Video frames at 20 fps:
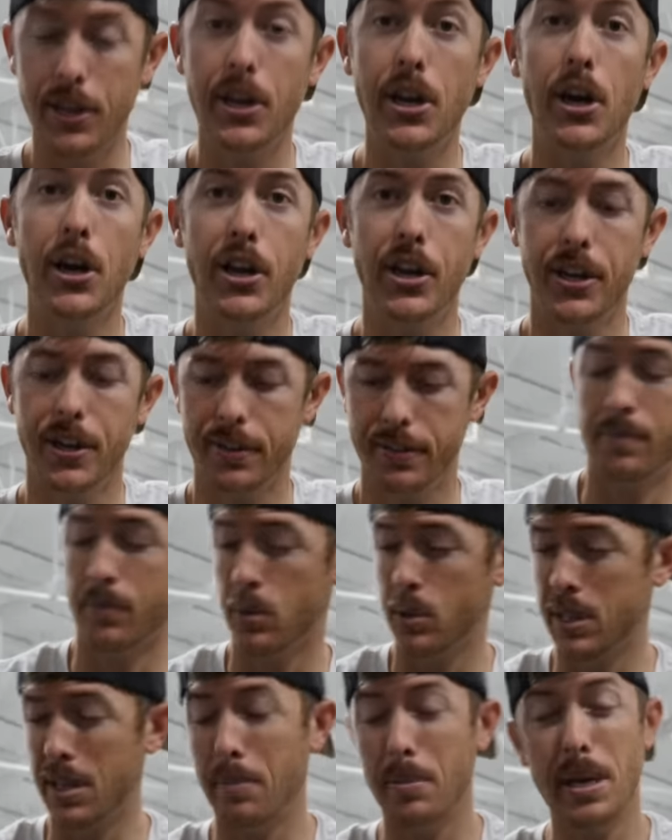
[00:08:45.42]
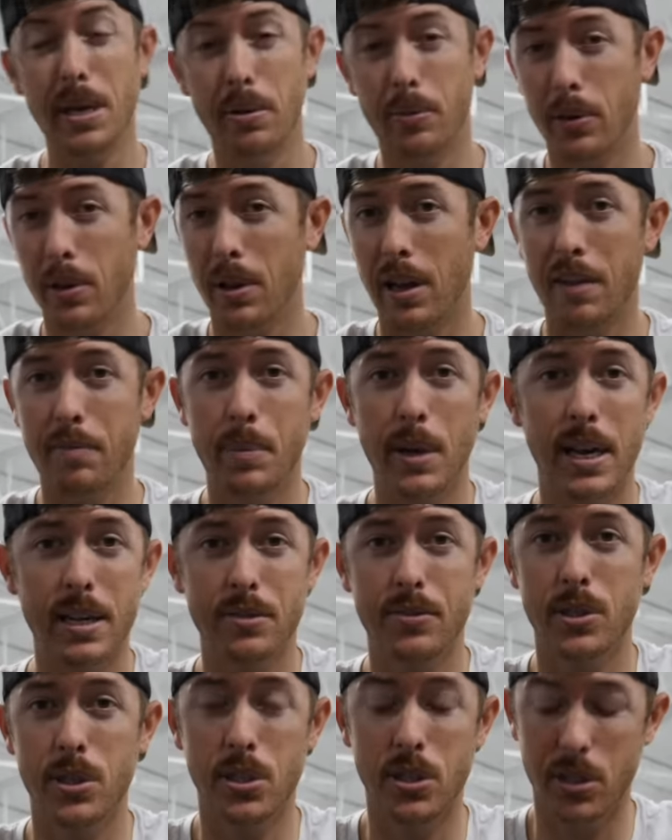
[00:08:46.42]
done. What does that mean in real life bass
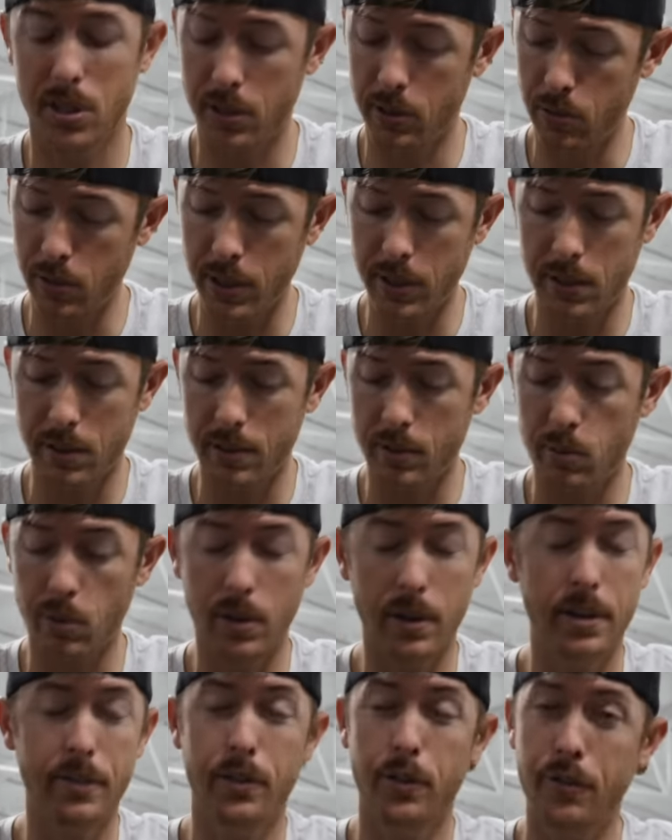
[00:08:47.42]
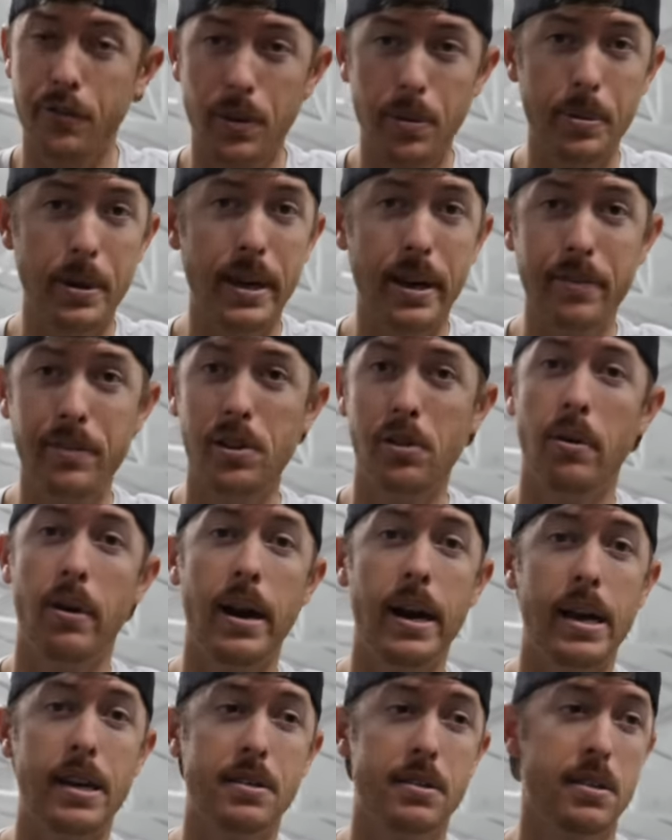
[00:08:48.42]
fishing situations? Well, if you're flipping heavy
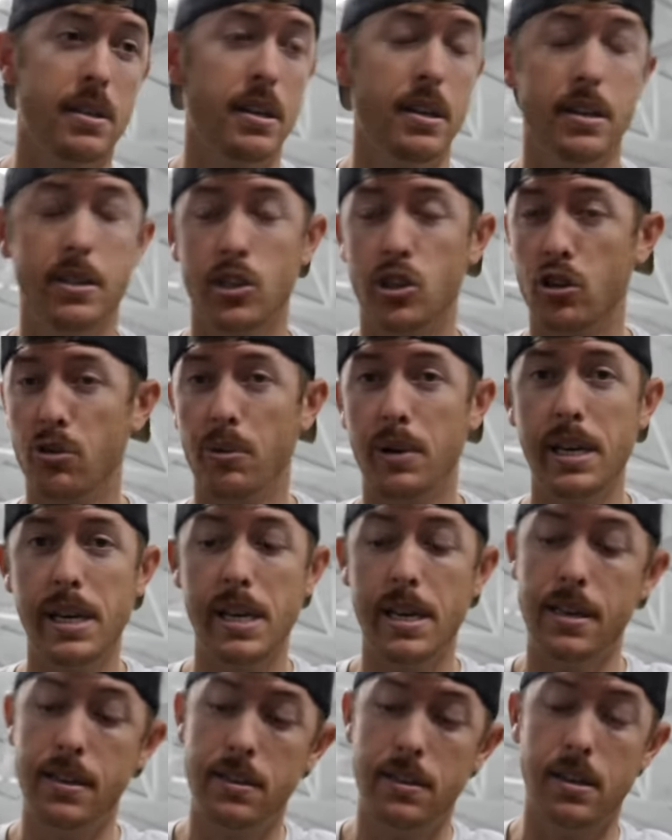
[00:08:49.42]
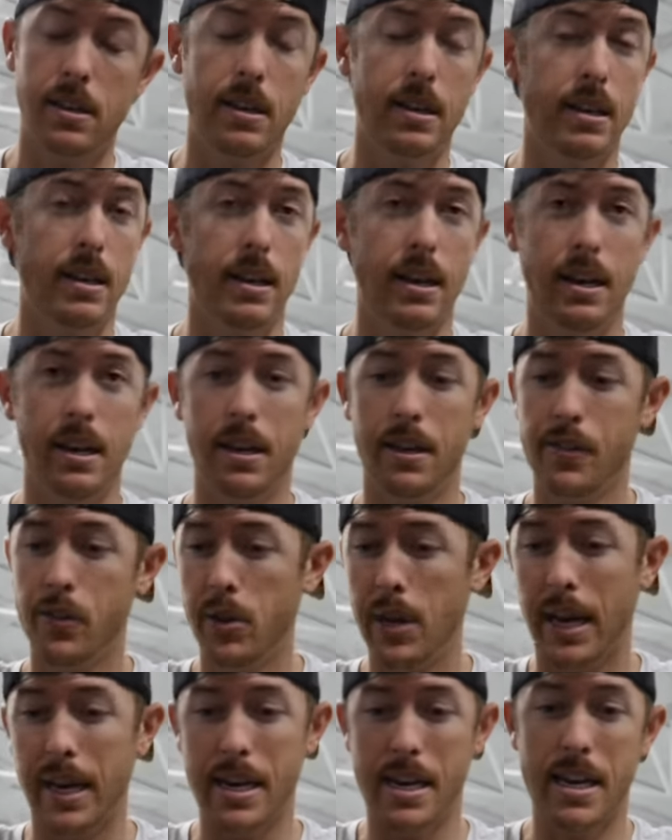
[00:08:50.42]
grass, trees, uh, you
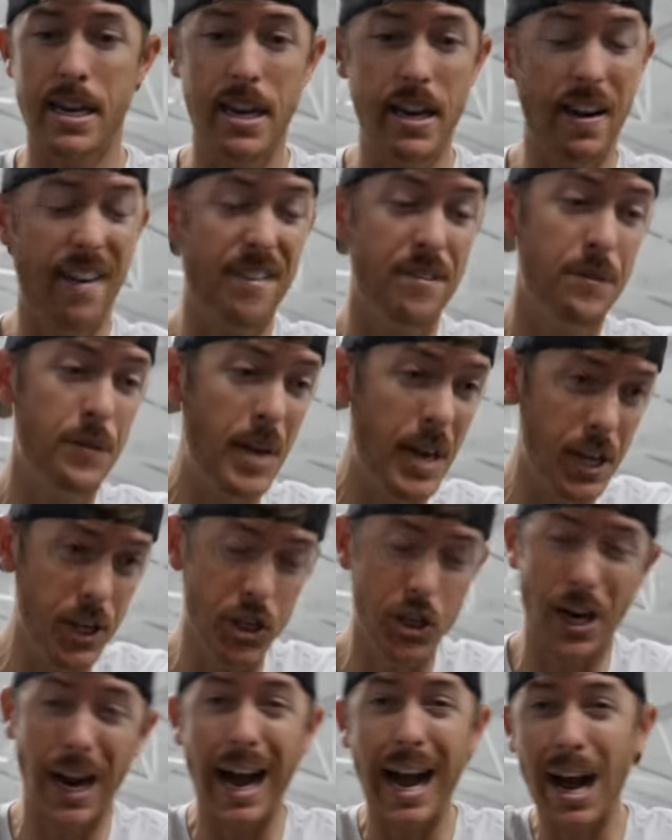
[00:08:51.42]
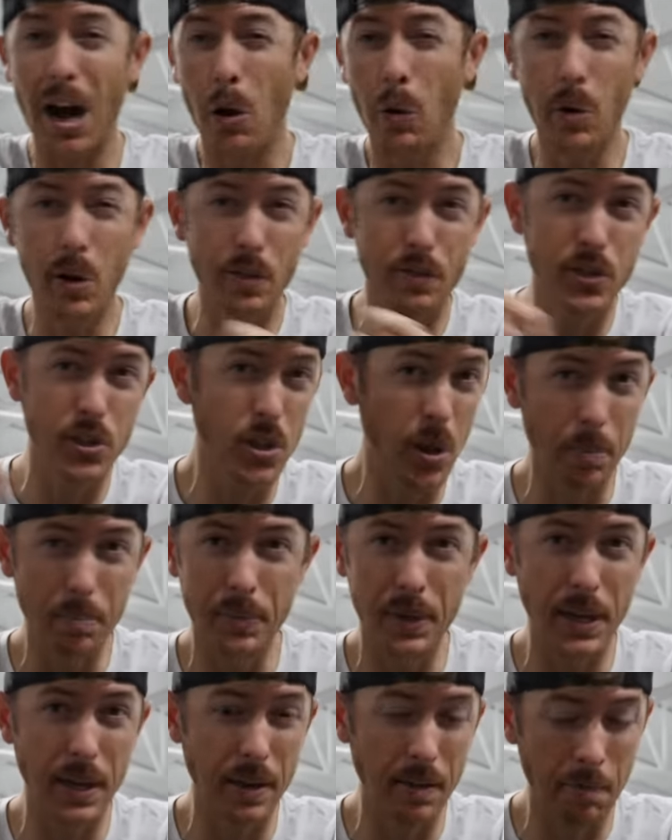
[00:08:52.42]
got to get a fish out of
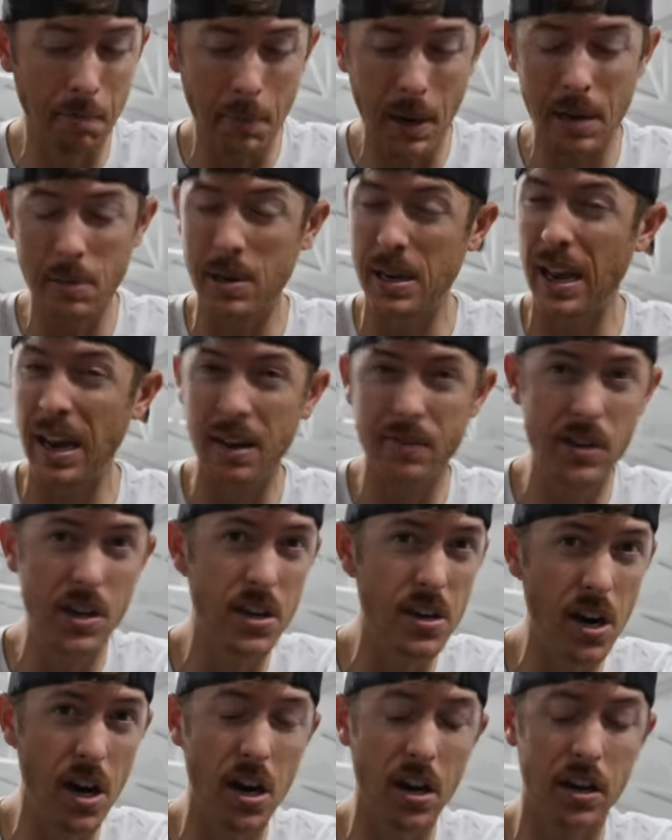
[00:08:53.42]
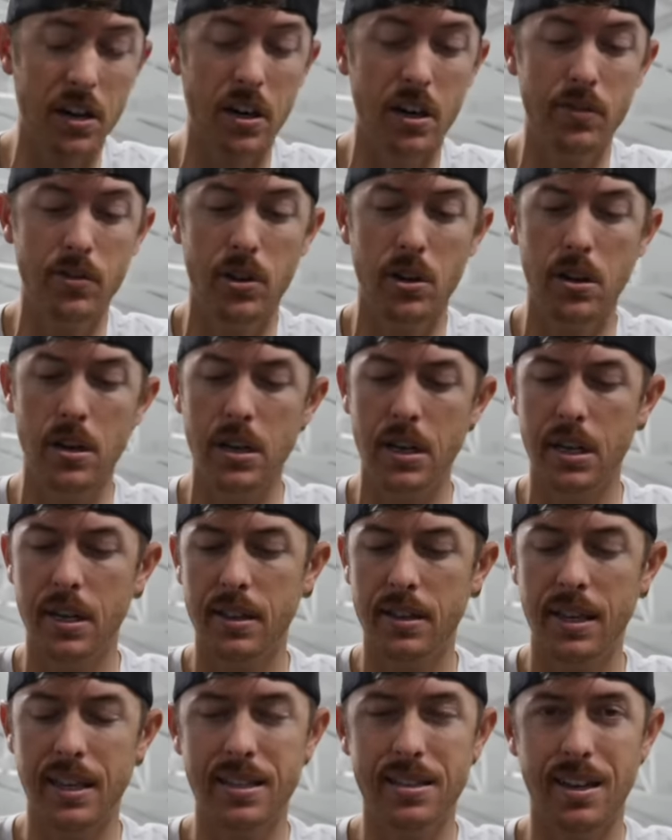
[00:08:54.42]
something, maybe heavy dock cover,
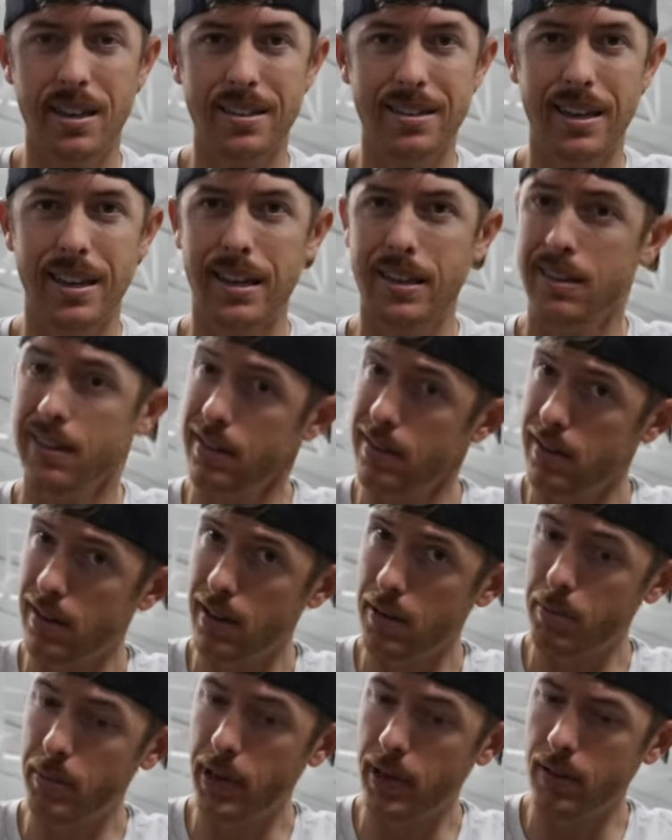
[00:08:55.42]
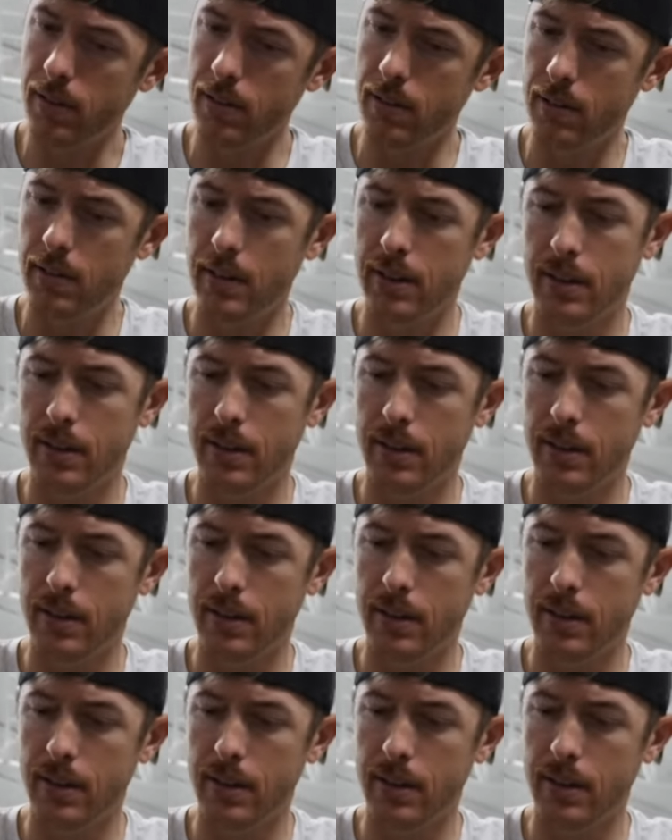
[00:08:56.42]
things like that that's not metal.